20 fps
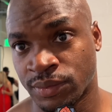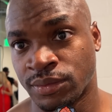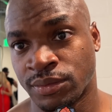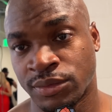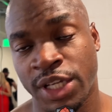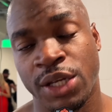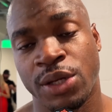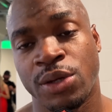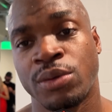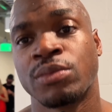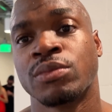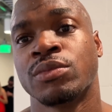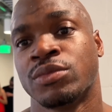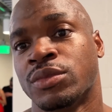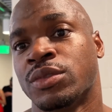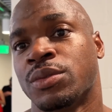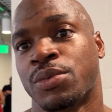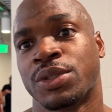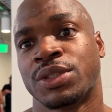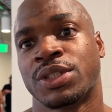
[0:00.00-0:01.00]
Thank you.
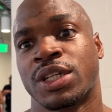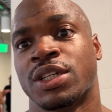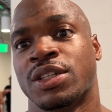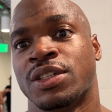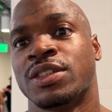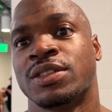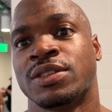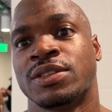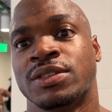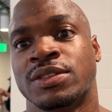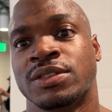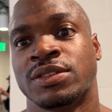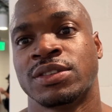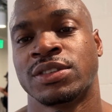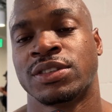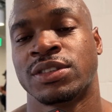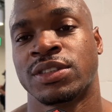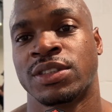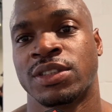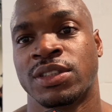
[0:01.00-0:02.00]
Yeah, the time.
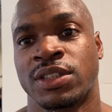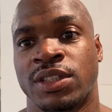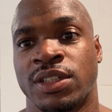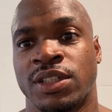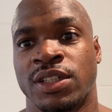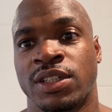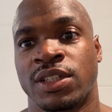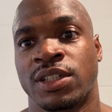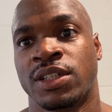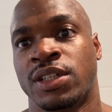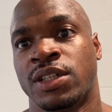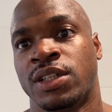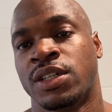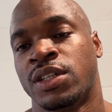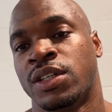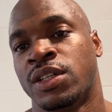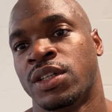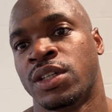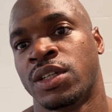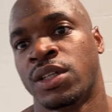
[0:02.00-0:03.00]
Do you
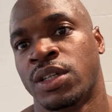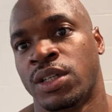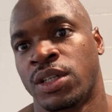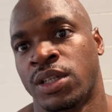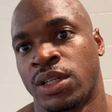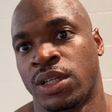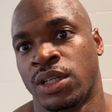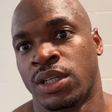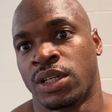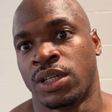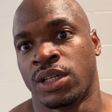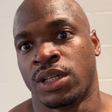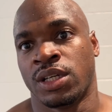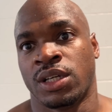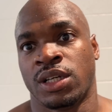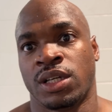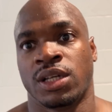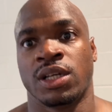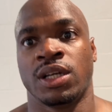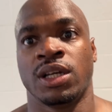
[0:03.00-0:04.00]
want to box again? Like,
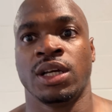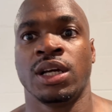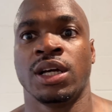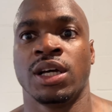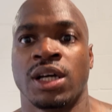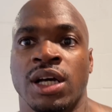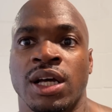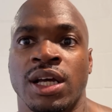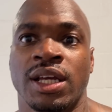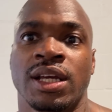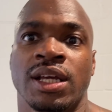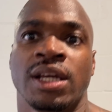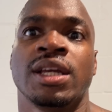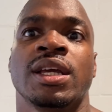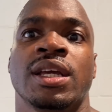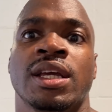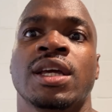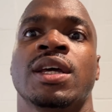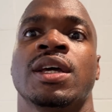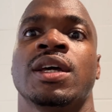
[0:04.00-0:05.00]
how was it? You
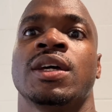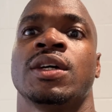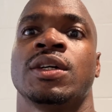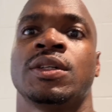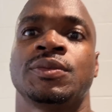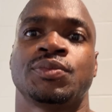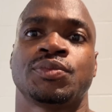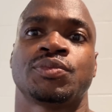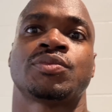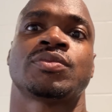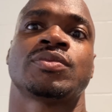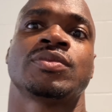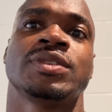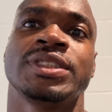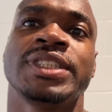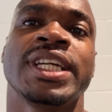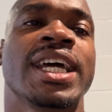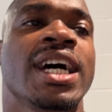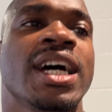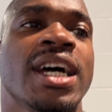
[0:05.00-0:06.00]
just had your first fight.
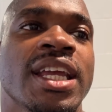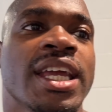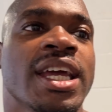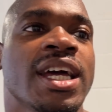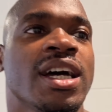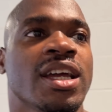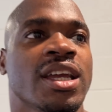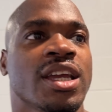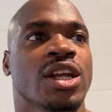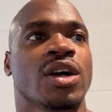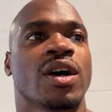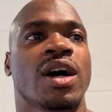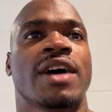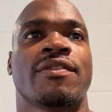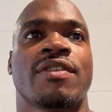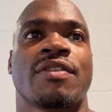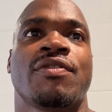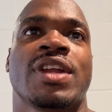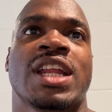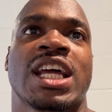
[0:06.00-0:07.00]
Yeah. You know, I
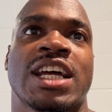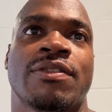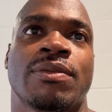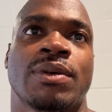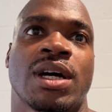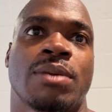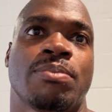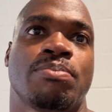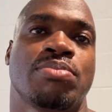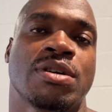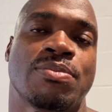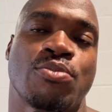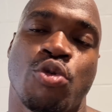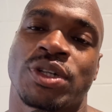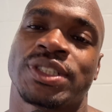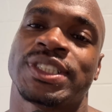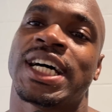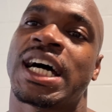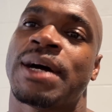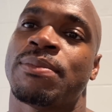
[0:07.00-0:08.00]
feel like if I put
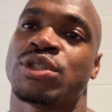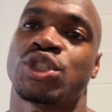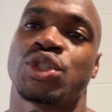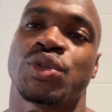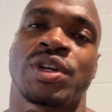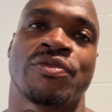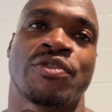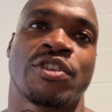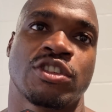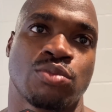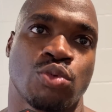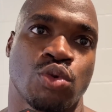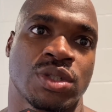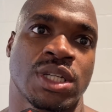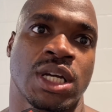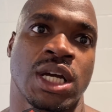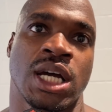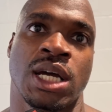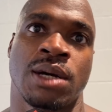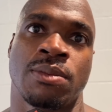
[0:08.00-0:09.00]
more time into it, invest more
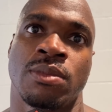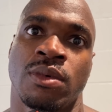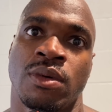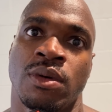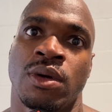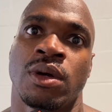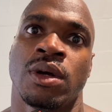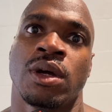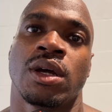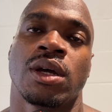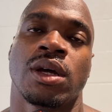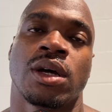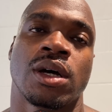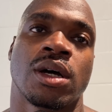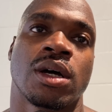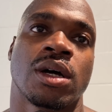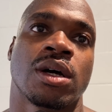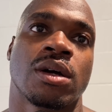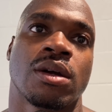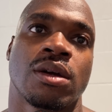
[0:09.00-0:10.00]
time, you know,
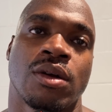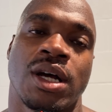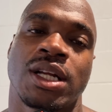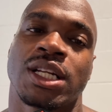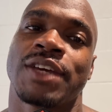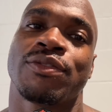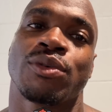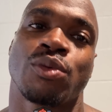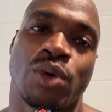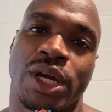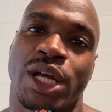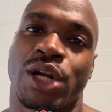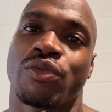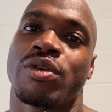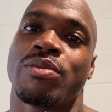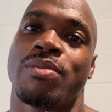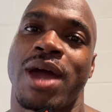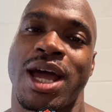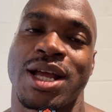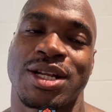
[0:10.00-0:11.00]
I definitely want to get a
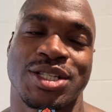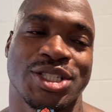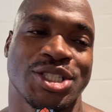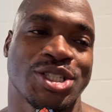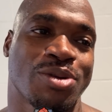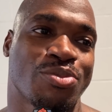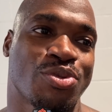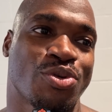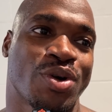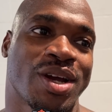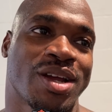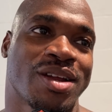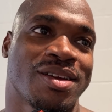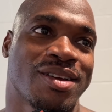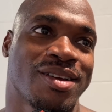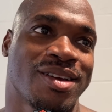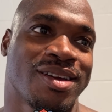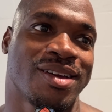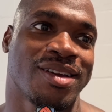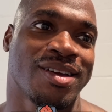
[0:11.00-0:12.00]
rematch at some point,
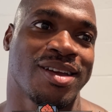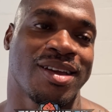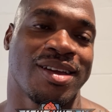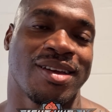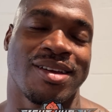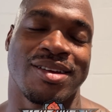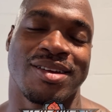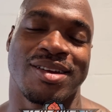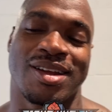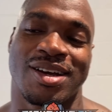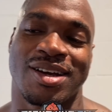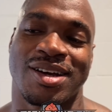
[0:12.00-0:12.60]
and